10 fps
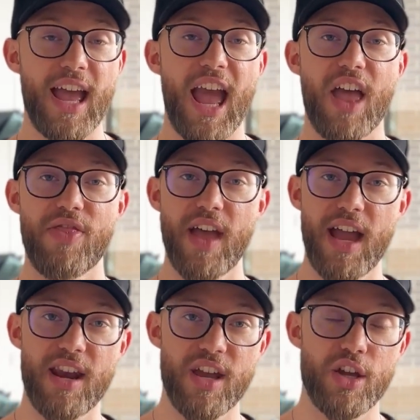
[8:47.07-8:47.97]
And
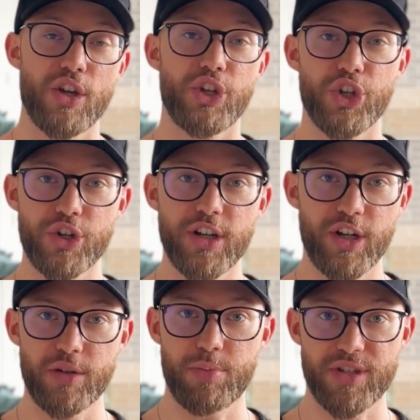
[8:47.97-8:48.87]
then you're in a
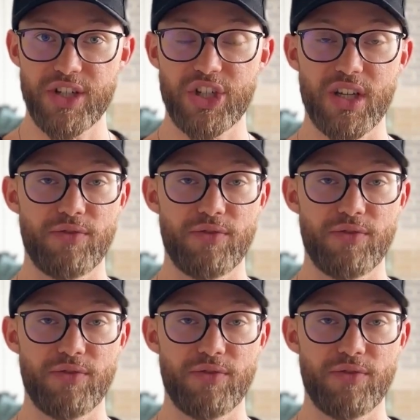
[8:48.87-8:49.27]
good position.